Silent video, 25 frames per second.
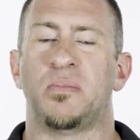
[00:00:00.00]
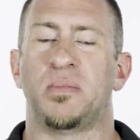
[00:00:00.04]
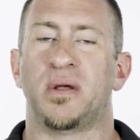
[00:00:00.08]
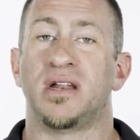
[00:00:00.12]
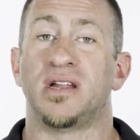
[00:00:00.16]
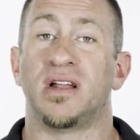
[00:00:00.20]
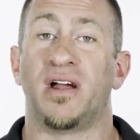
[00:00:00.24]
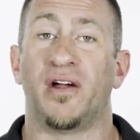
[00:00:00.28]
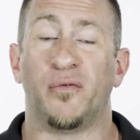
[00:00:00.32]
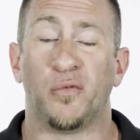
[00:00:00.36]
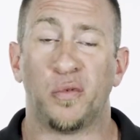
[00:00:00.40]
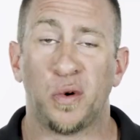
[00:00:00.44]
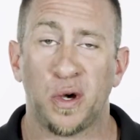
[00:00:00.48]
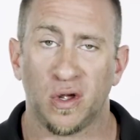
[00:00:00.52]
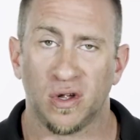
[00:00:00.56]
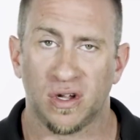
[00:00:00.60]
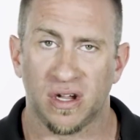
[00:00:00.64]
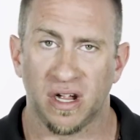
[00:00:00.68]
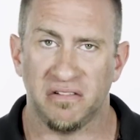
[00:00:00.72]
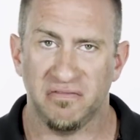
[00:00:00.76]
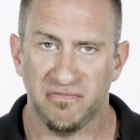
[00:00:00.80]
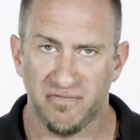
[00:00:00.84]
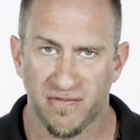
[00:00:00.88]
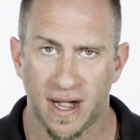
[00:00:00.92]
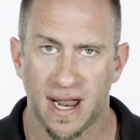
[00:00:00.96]
but a real
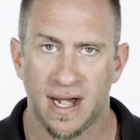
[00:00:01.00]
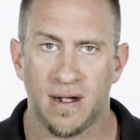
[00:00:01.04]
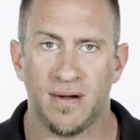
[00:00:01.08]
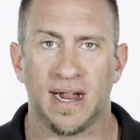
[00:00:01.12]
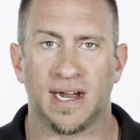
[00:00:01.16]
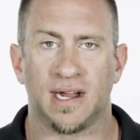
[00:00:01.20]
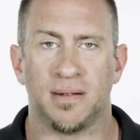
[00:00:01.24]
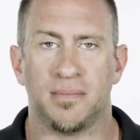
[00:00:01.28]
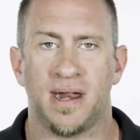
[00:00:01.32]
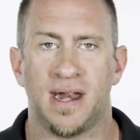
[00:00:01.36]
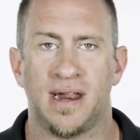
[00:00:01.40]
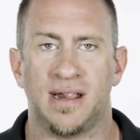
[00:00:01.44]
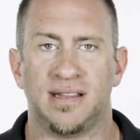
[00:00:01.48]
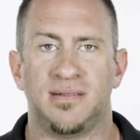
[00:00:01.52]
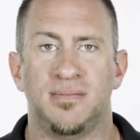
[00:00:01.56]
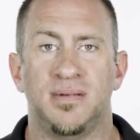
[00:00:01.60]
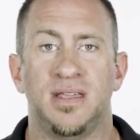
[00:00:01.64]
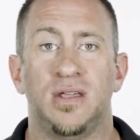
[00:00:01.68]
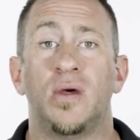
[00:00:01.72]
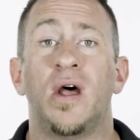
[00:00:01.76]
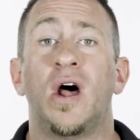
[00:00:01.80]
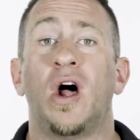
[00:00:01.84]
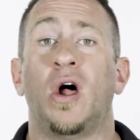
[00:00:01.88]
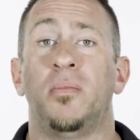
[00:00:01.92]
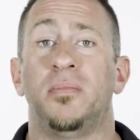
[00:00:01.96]
good friend recommended it to
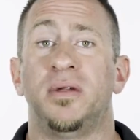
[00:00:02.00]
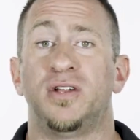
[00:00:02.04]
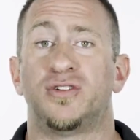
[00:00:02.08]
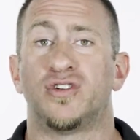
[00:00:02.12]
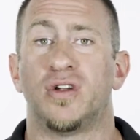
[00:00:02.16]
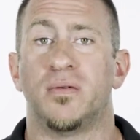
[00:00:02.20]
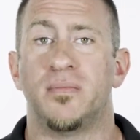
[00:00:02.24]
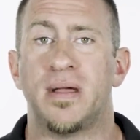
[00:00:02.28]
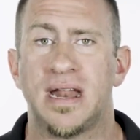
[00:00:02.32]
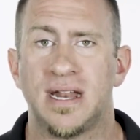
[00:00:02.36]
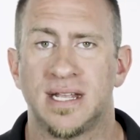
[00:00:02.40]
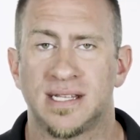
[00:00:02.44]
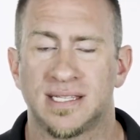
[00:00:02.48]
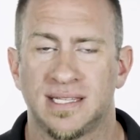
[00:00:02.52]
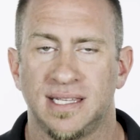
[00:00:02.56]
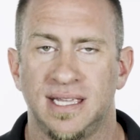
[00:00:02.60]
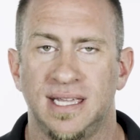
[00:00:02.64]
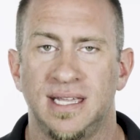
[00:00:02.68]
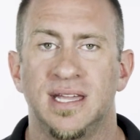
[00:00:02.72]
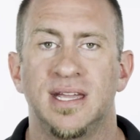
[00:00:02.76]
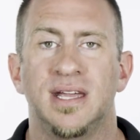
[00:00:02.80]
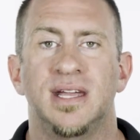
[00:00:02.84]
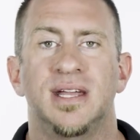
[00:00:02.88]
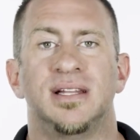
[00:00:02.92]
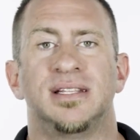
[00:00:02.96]
me, who helped me
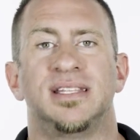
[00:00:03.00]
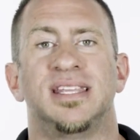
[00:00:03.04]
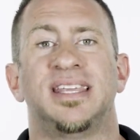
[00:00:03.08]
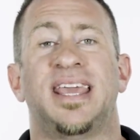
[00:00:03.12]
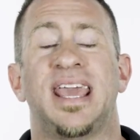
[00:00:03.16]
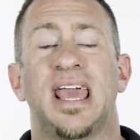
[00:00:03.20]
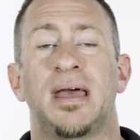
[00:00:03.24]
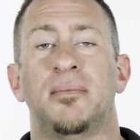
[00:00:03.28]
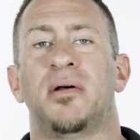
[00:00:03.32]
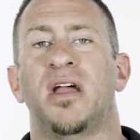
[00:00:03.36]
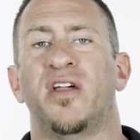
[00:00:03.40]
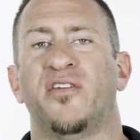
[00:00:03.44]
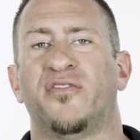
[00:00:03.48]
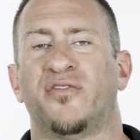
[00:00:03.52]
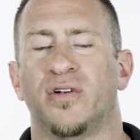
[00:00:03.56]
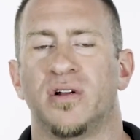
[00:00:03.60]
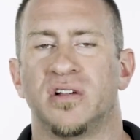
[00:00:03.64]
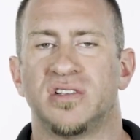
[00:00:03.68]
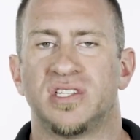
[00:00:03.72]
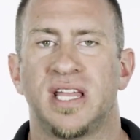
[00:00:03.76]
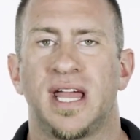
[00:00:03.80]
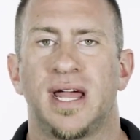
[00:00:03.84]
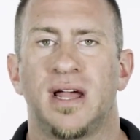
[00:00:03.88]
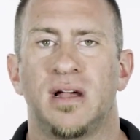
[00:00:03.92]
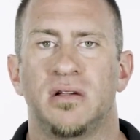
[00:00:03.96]
tremendously to get my
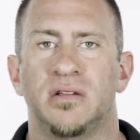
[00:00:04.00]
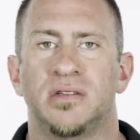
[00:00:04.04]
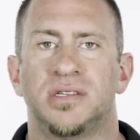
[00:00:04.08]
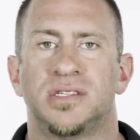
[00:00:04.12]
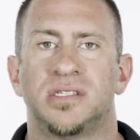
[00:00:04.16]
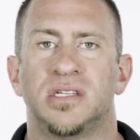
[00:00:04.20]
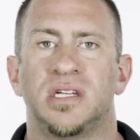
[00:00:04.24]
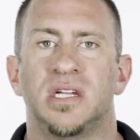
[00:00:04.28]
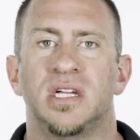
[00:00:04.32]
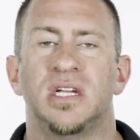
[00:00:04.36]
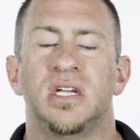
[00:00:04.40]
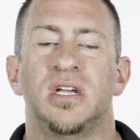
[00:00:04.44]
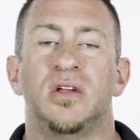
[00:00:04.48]
first house.